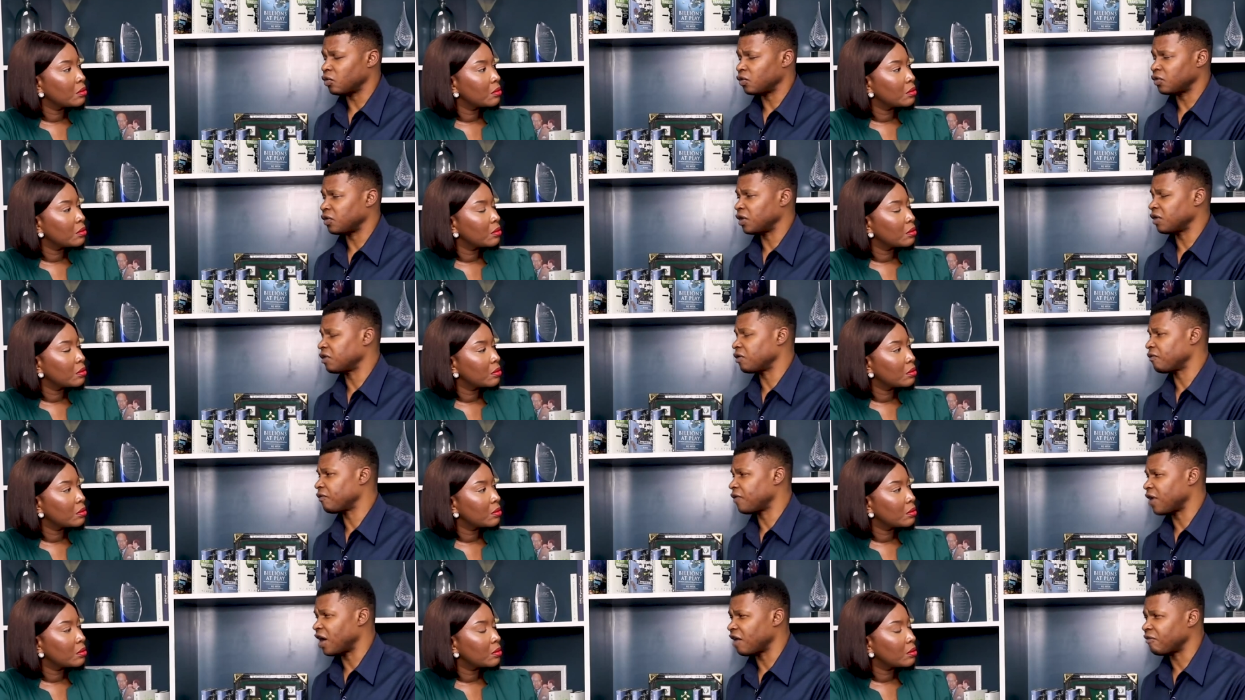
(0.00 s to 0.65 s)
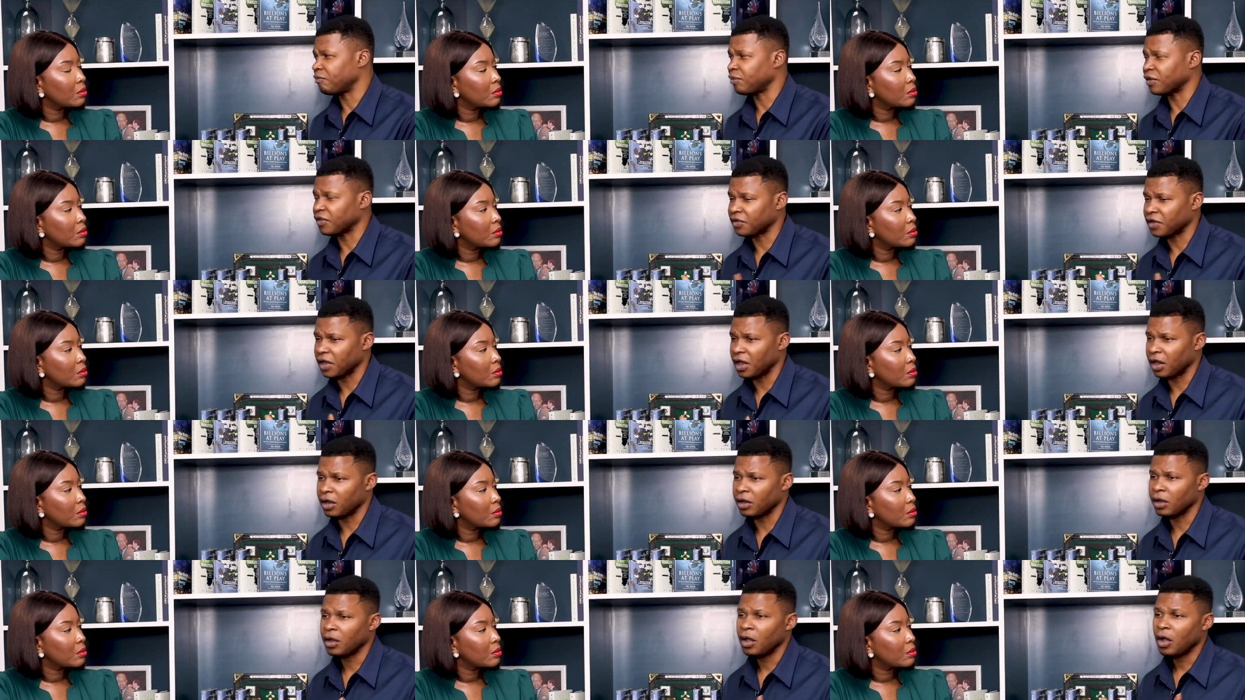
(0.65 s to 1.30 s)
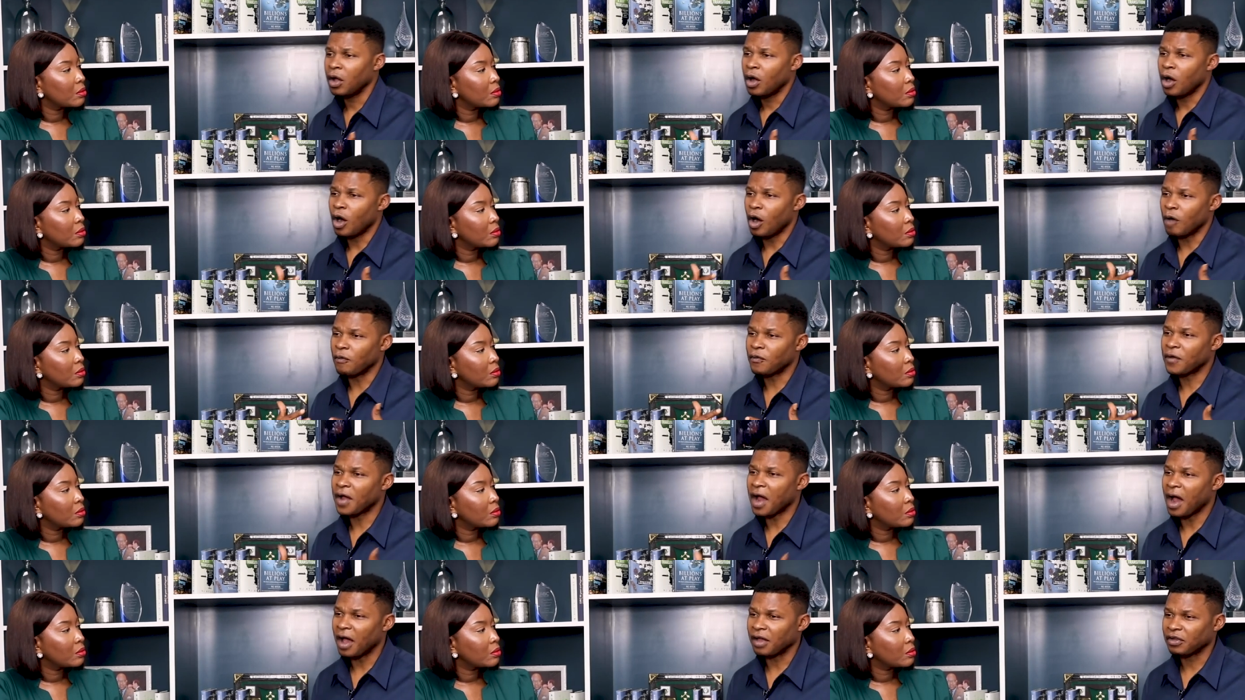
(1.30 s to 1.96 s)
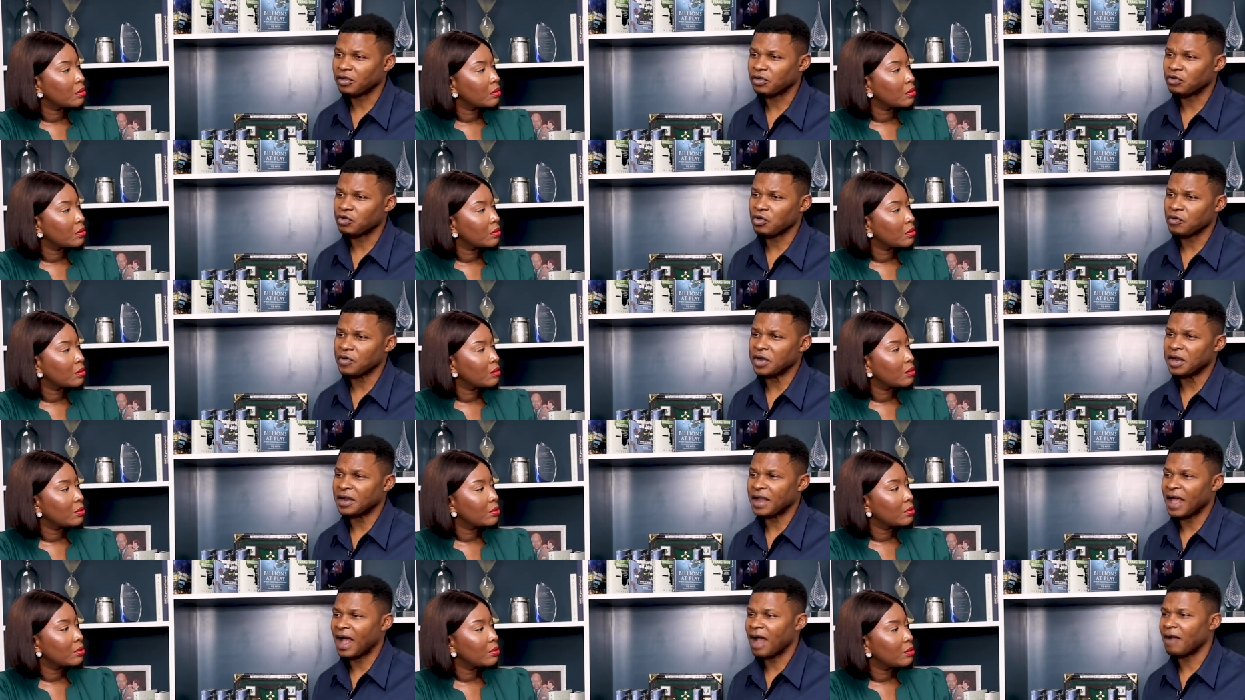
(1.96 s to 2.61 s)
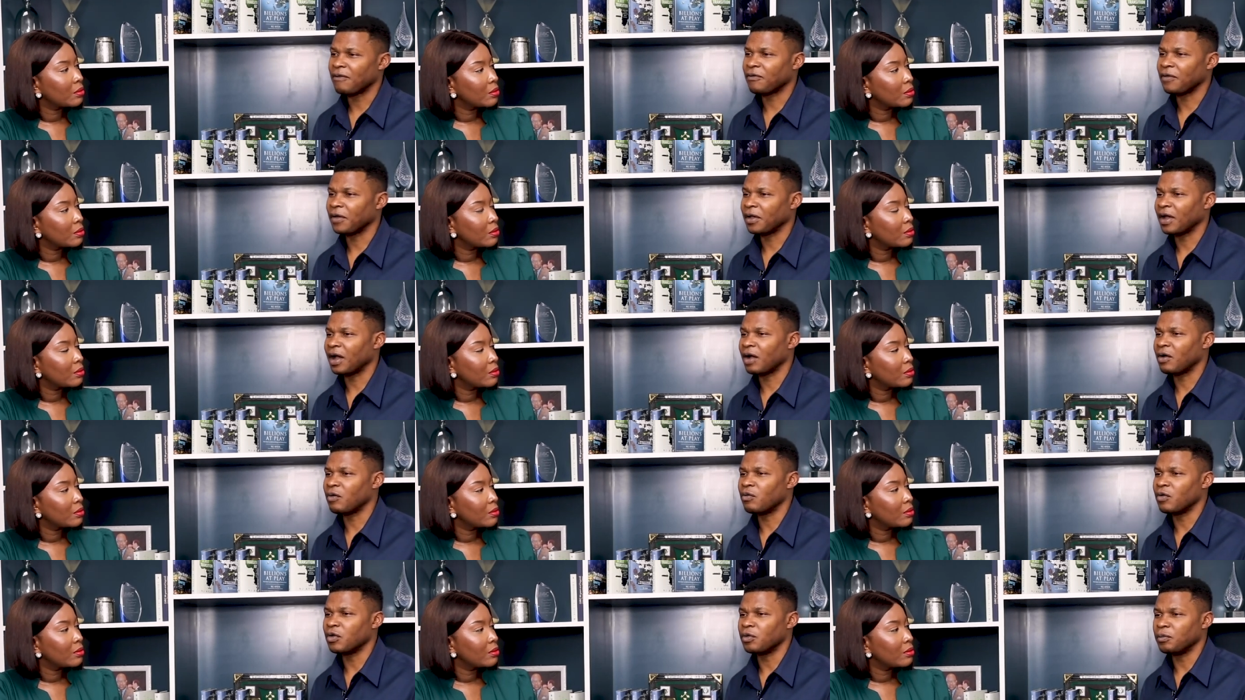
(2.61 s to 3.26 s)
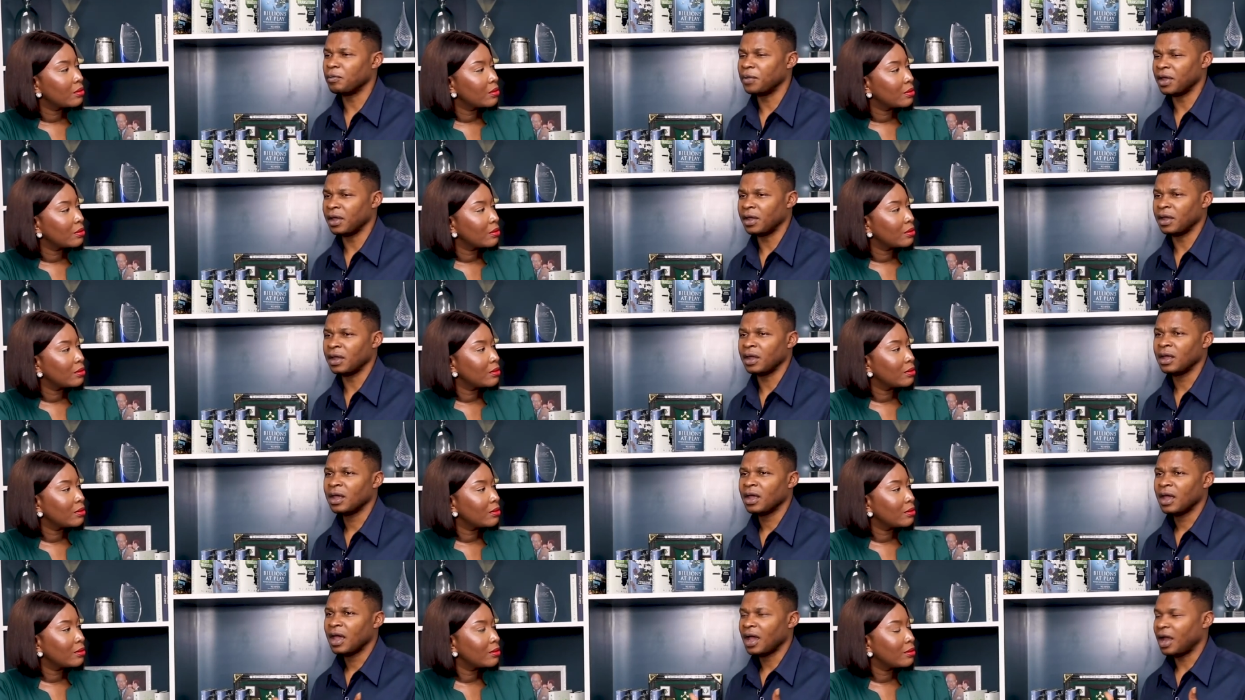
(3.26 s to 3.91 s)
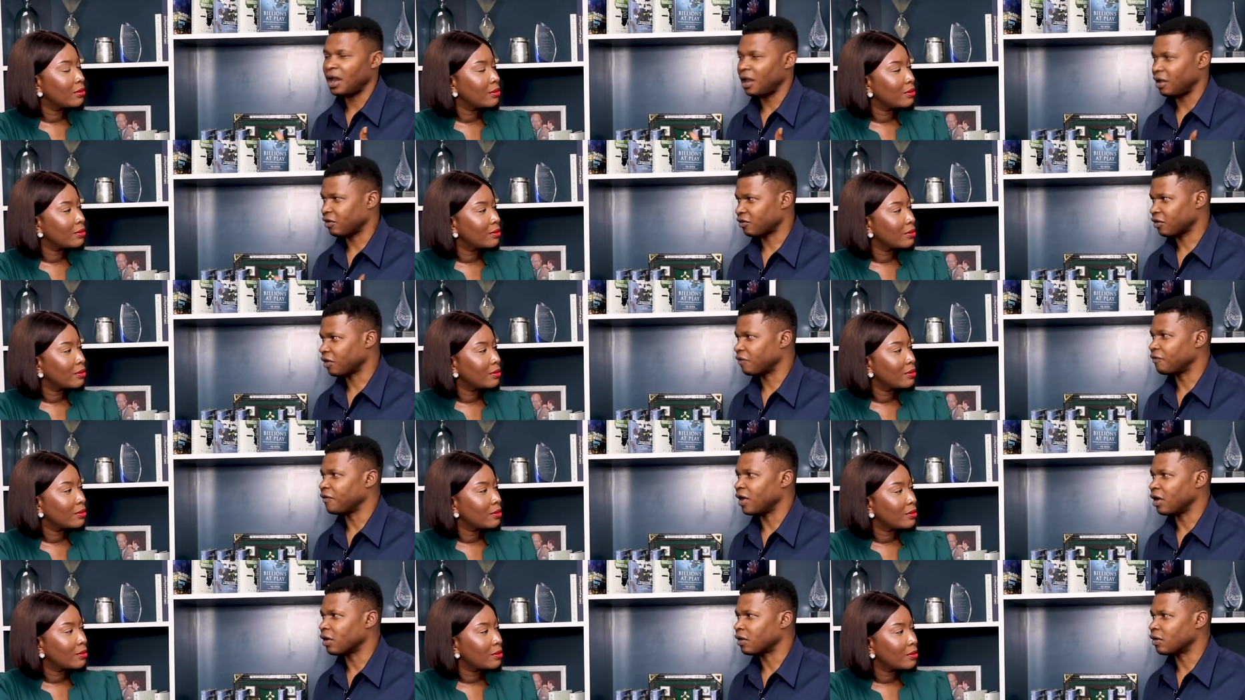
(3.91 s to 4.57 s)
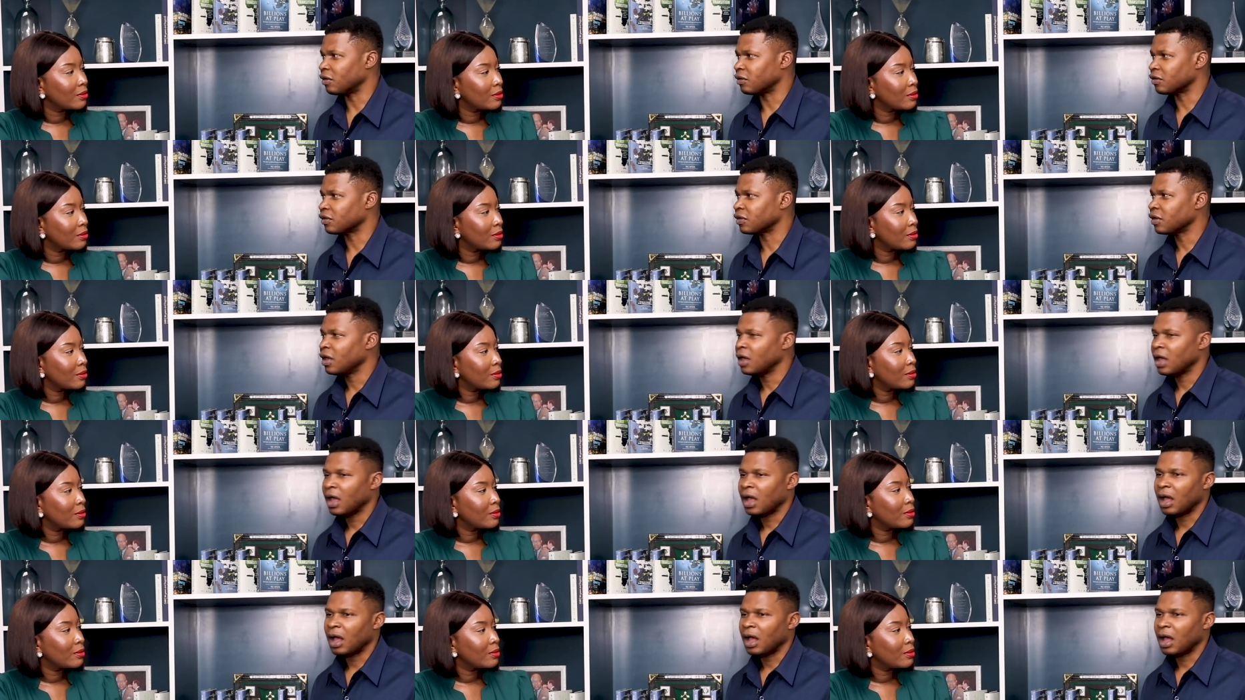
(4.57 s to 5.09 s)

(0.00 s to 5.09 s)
Speaker 1: to 65% of cars driven in Africa would be electric vehicles.